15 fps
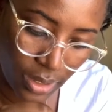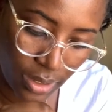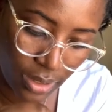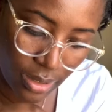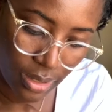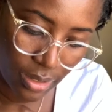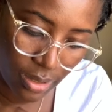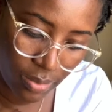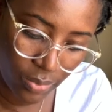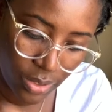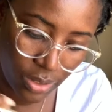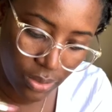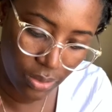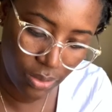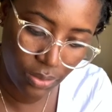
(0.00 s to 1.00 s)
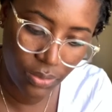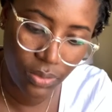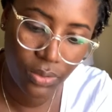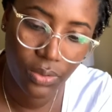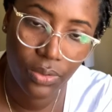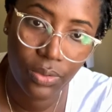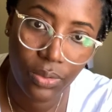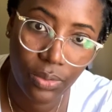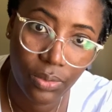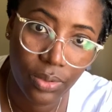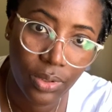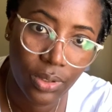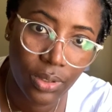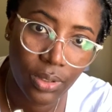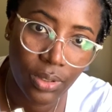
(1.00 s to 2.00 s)
This is gonna be a cute nude. You
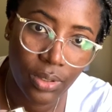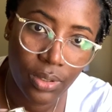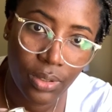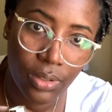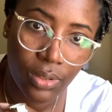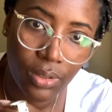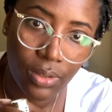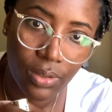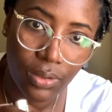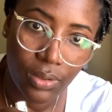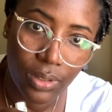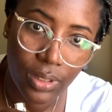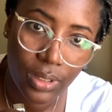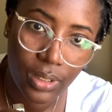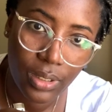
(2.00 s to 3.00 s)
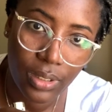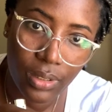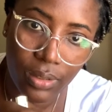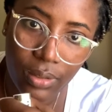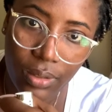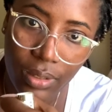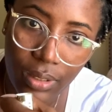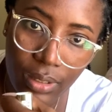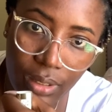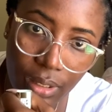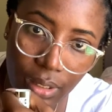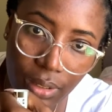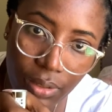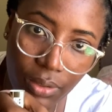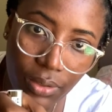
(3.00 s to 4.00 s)
see it? This is
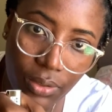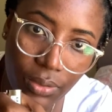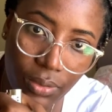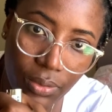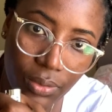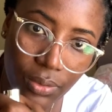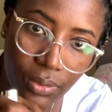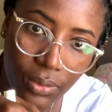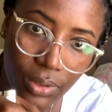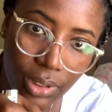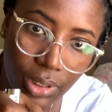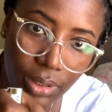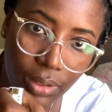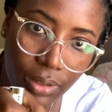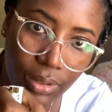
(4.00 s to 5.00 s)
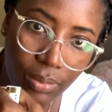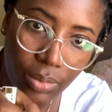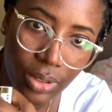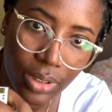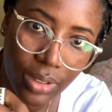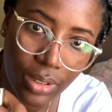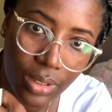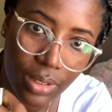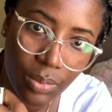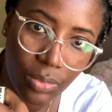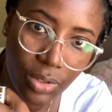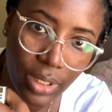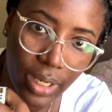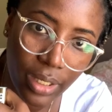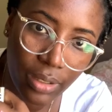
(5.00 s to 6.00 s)
like a cute nude color, but this is more
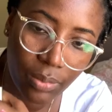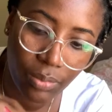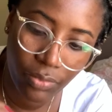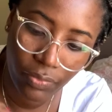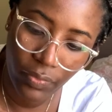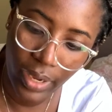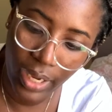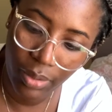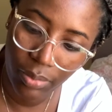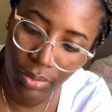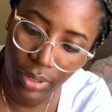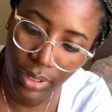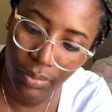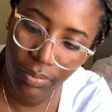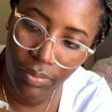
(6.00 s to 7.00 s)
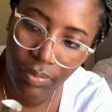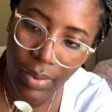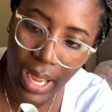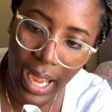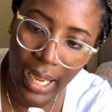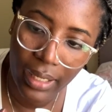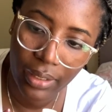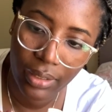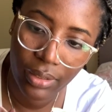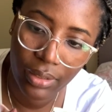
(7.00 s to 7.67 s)
like a vibrant matte.